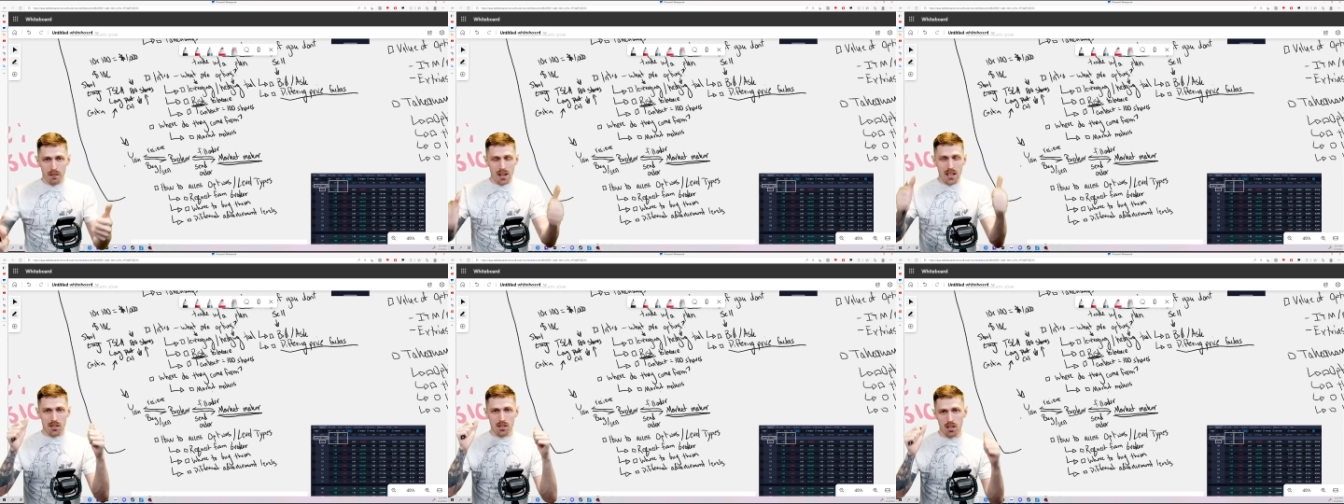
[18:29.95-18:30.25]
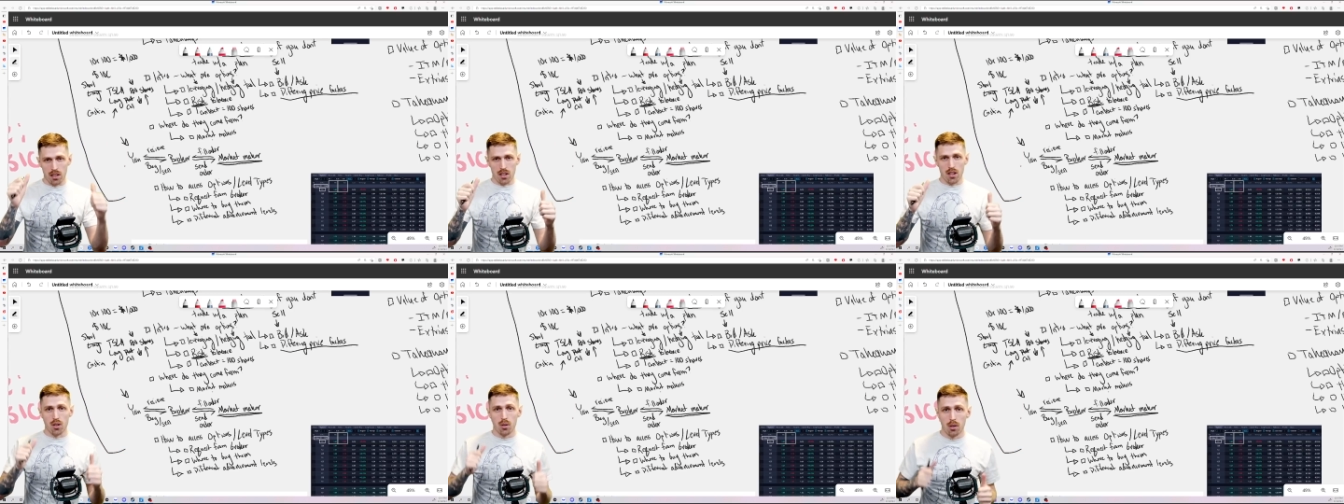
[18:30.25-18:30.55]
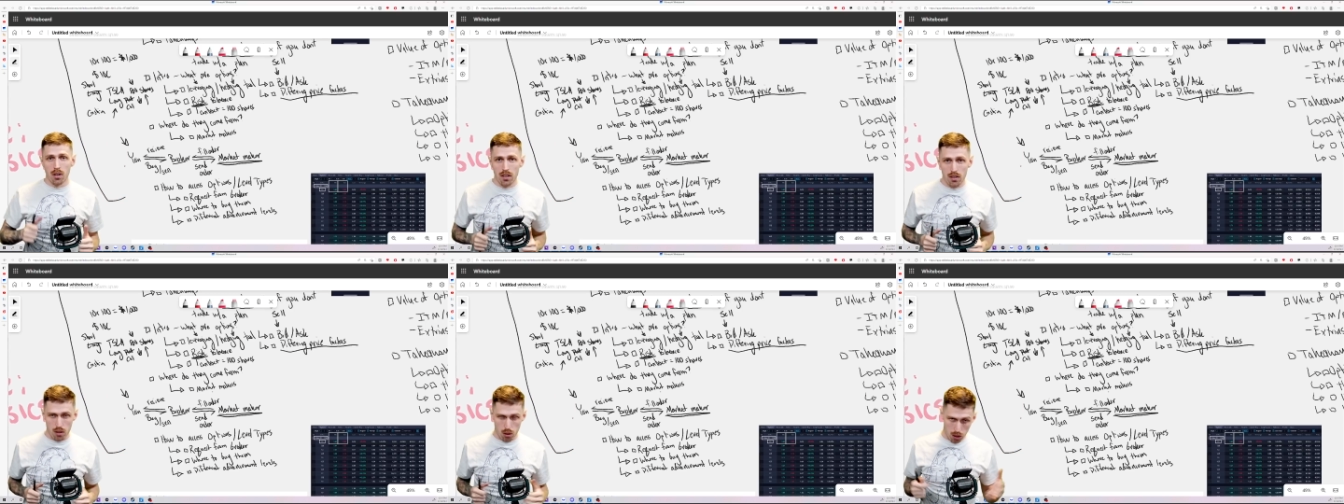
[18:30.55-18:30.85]
They send
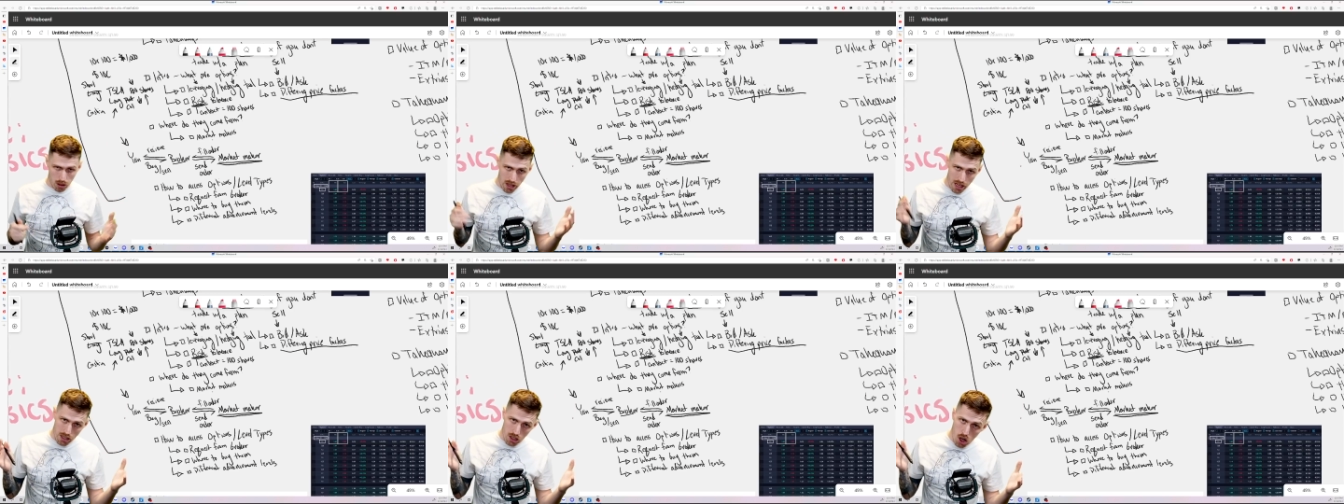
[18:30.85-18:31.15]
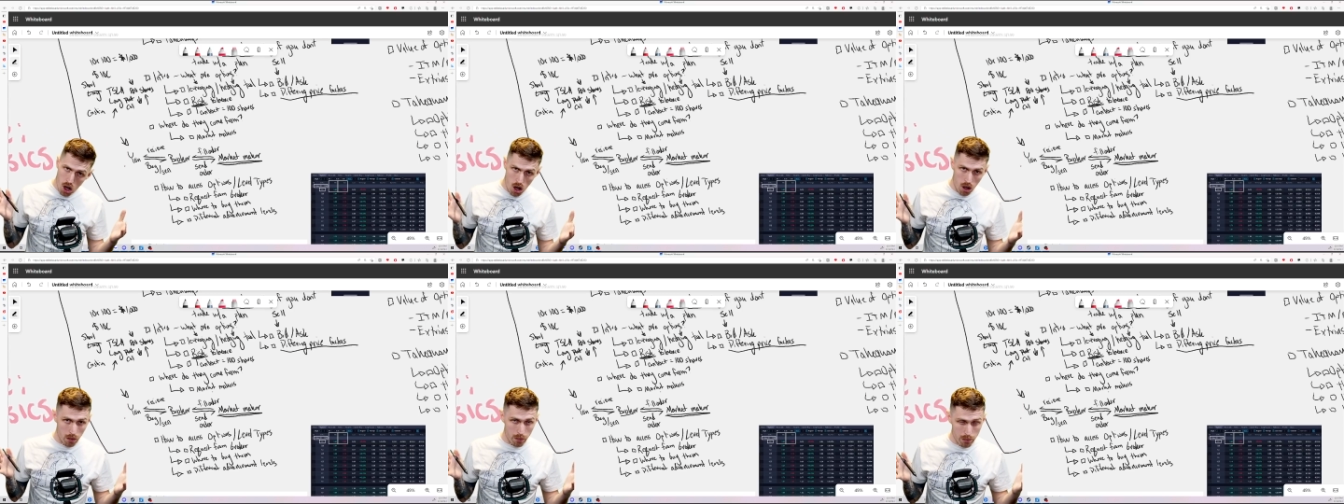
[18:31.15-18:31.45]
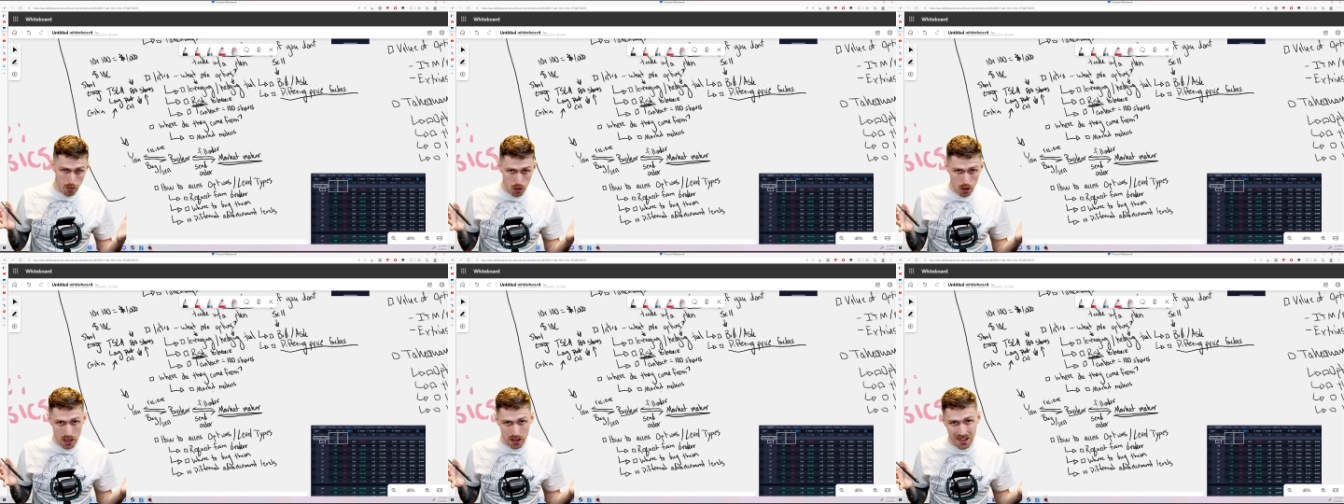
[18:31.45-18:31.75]
you sort of that call.
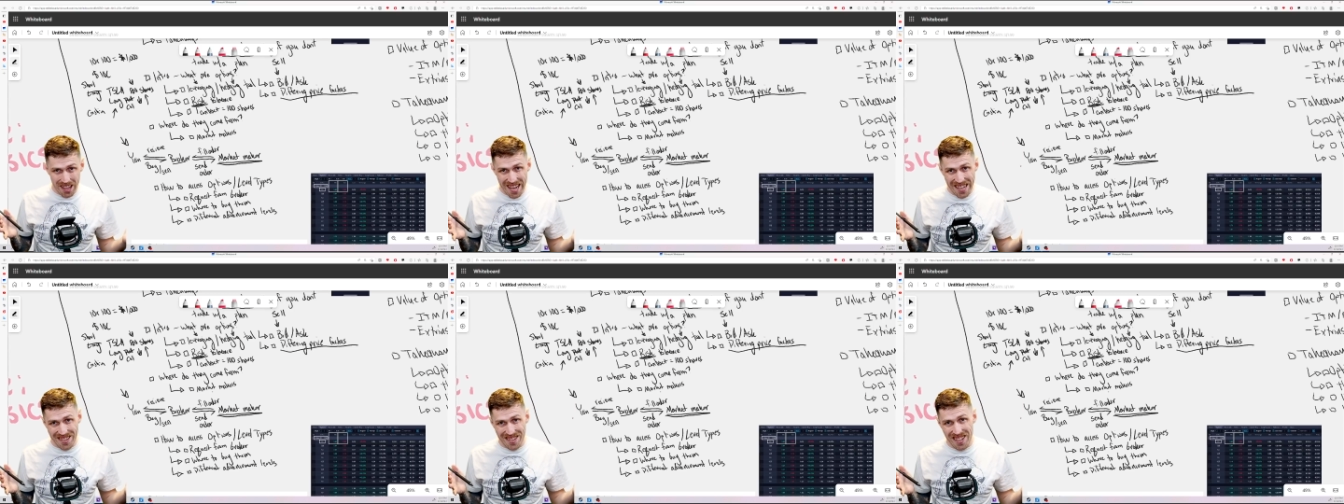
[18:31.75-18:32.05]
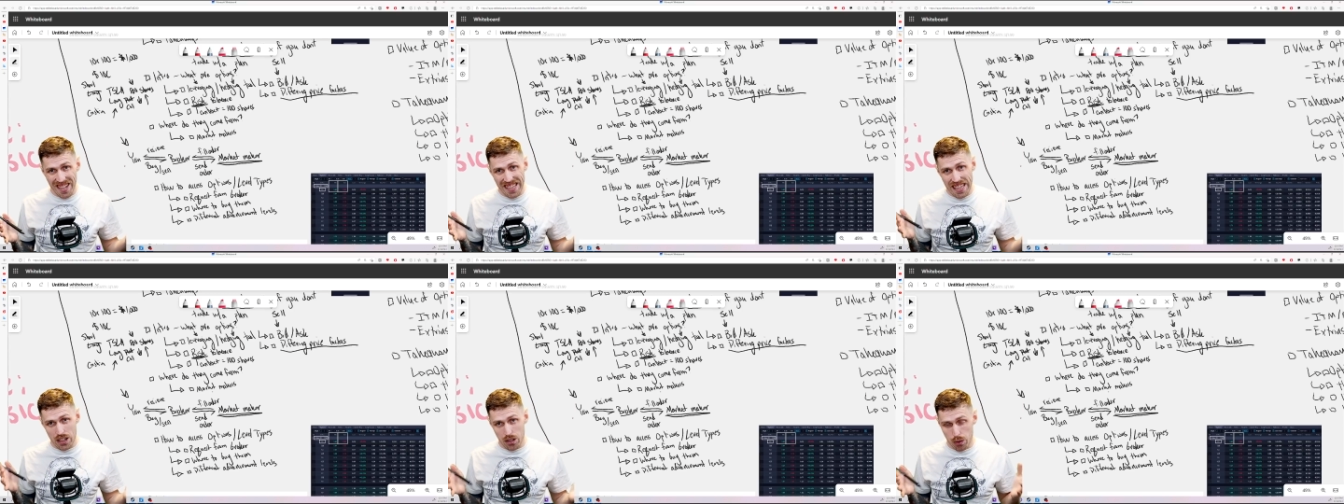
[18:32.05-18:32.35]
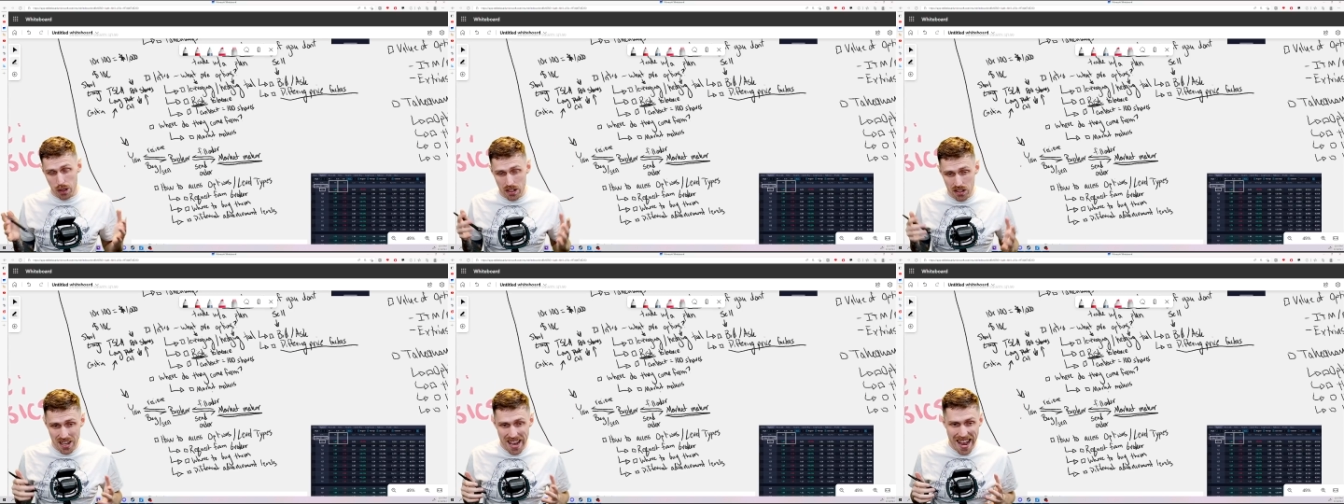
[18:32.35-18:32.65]
You get that
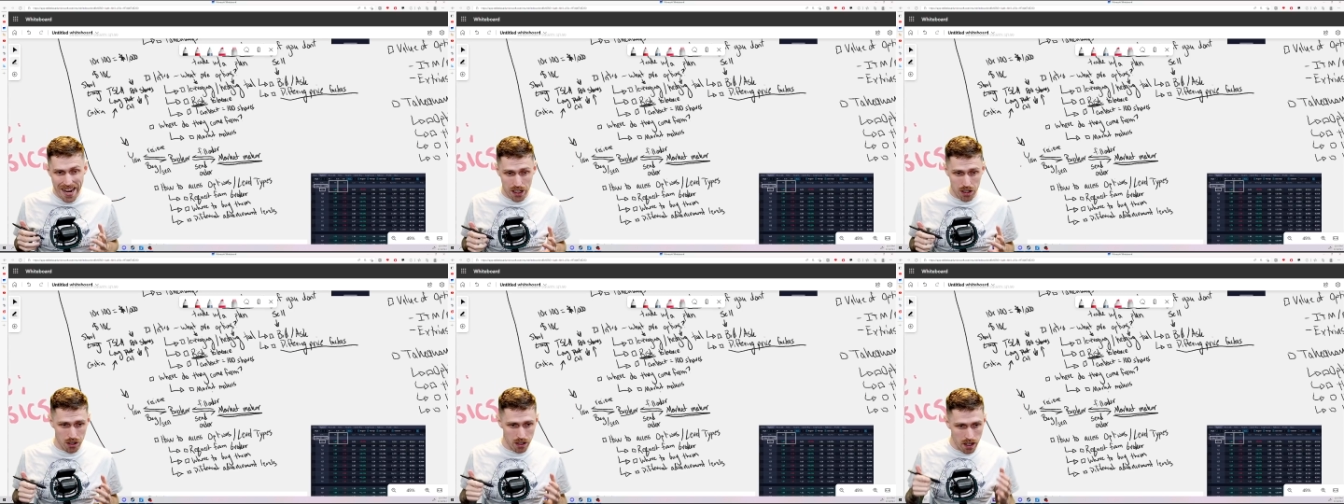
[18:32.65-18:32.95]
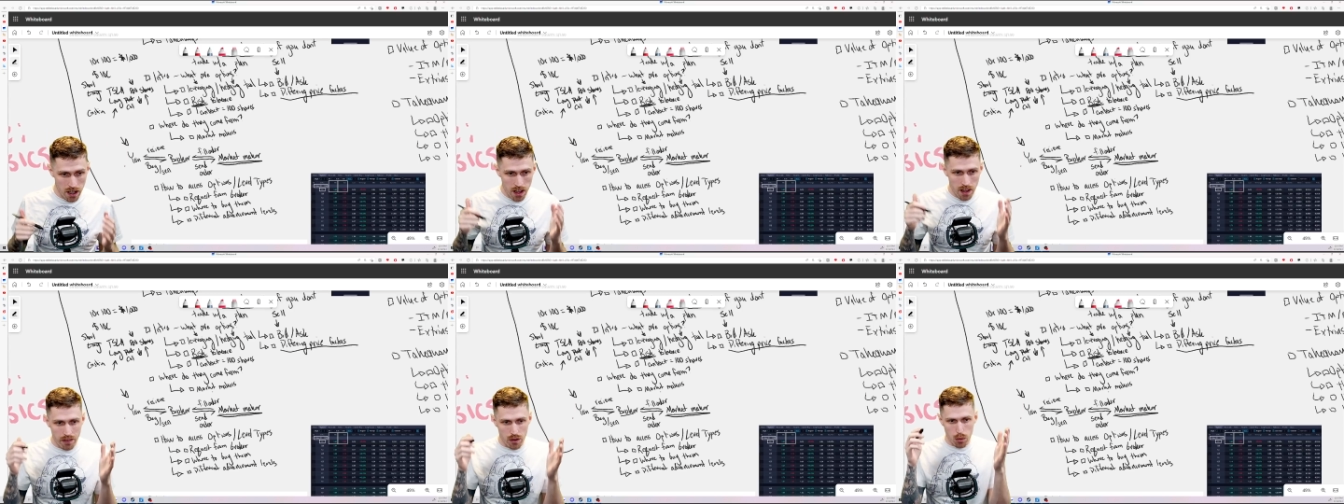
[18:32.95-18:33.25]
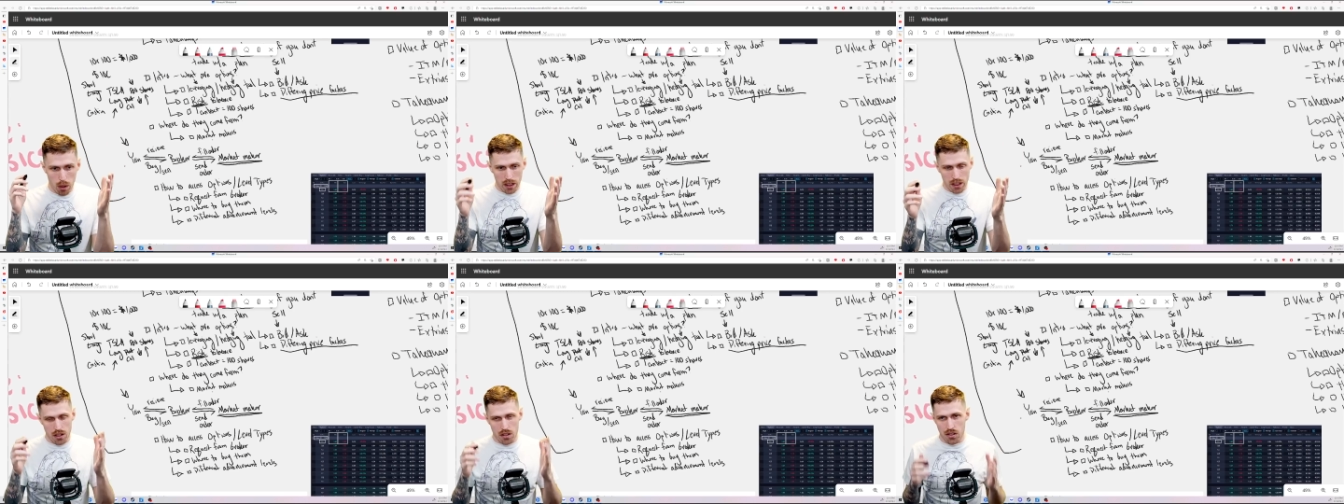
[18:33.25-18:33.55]
transaction. If you
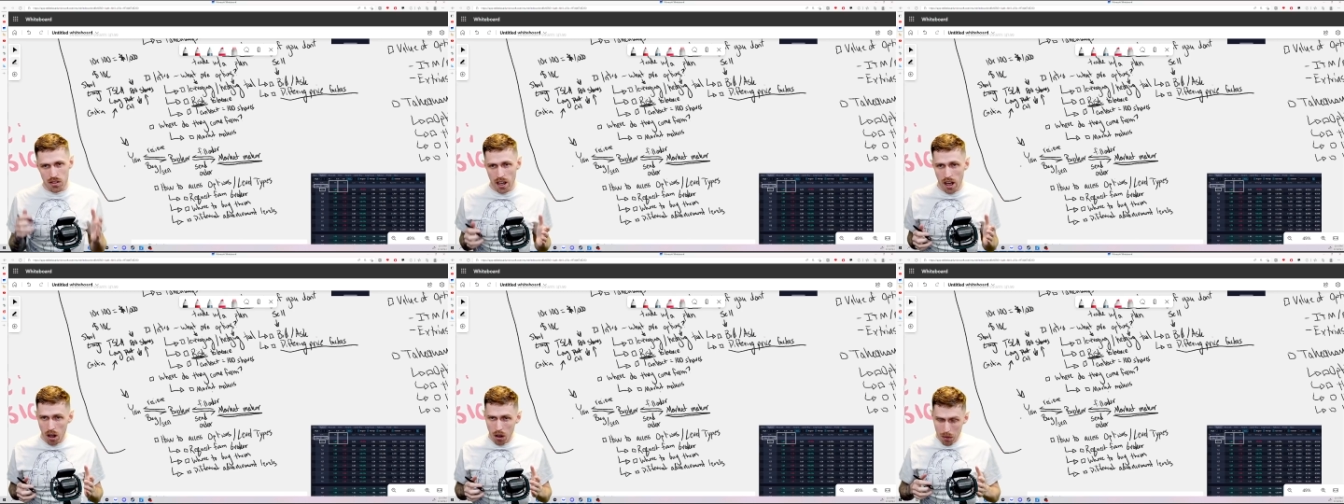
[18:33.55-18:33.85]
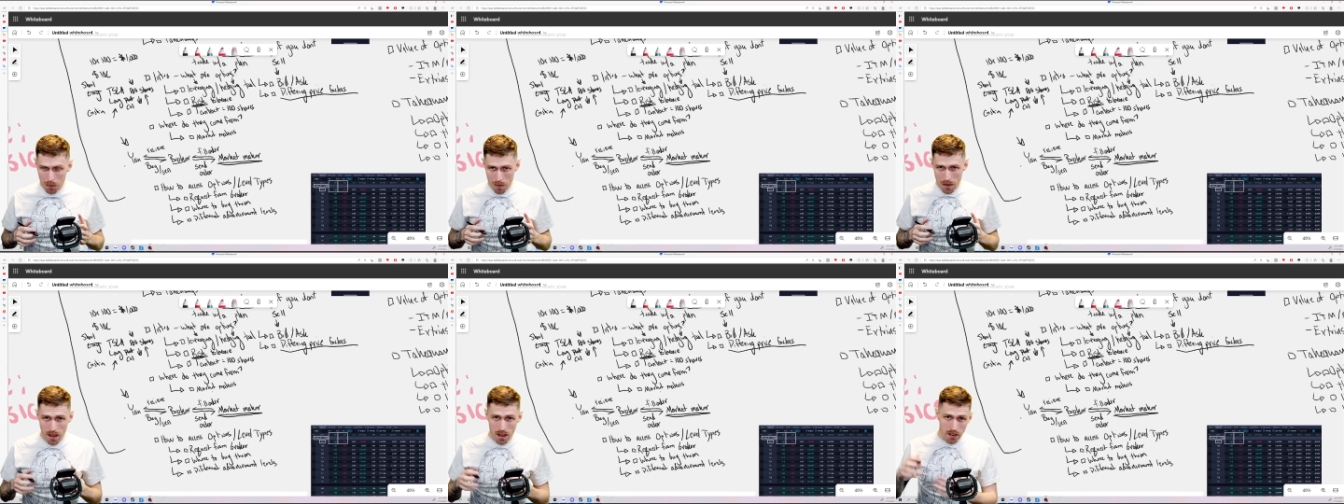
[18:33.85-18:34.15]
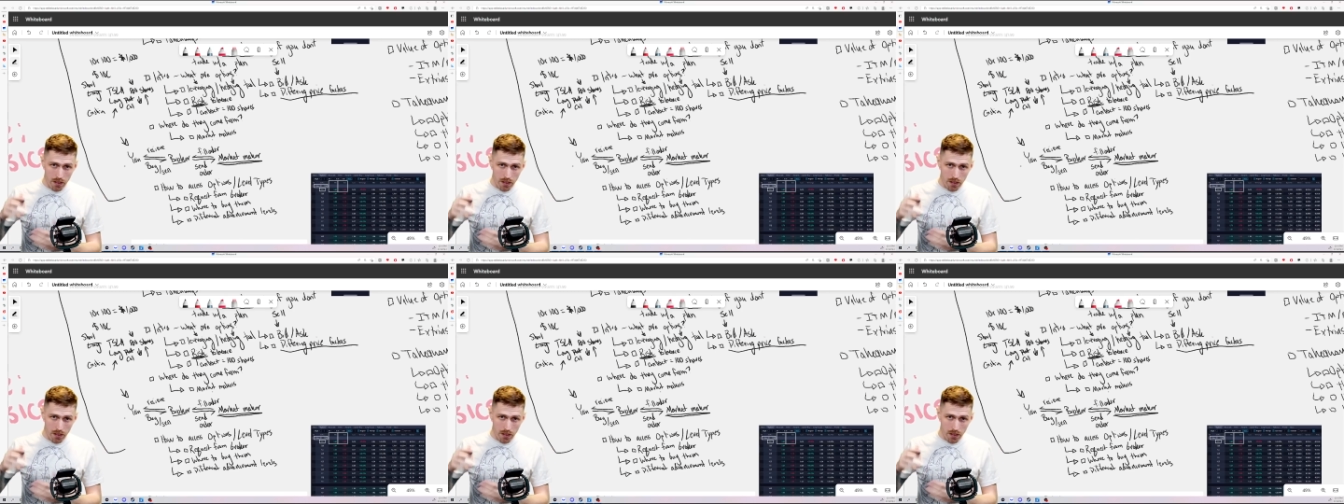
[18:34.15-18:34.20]
wanted to sell,